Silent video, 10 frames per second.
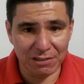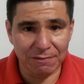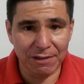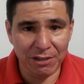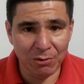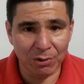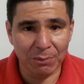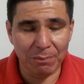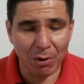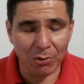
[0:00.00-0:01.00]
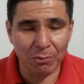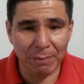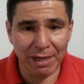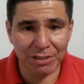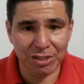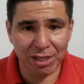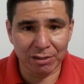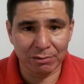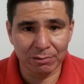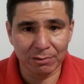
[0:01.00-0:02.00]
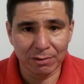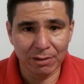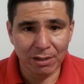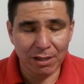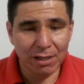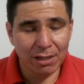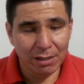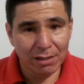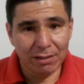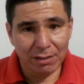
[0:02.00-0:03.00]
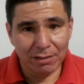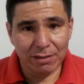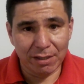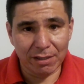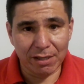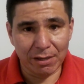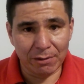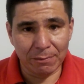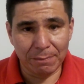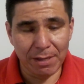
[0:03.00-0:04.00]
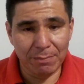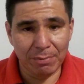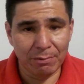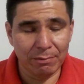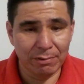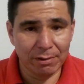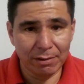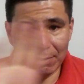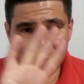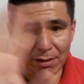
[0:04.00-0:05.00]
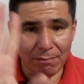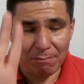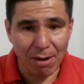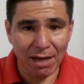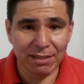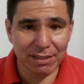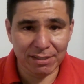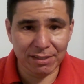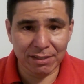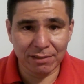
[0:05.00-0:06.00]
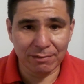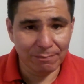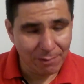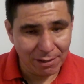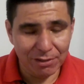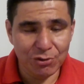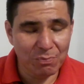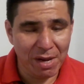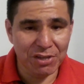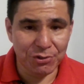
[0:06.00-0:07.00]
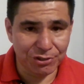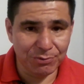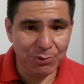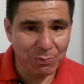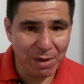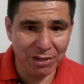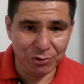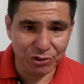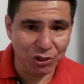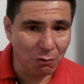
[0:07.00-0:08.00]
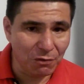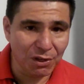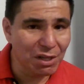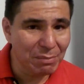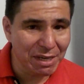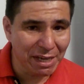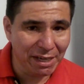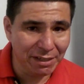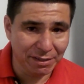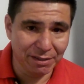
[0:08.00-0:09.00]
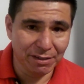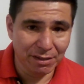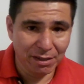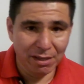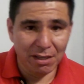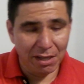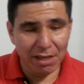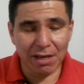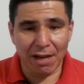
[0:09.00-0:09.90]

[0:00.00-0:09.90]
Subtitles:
video on Embargo Man channel. Take care, people. Bye, Lizzie. You made yourself lemonade, and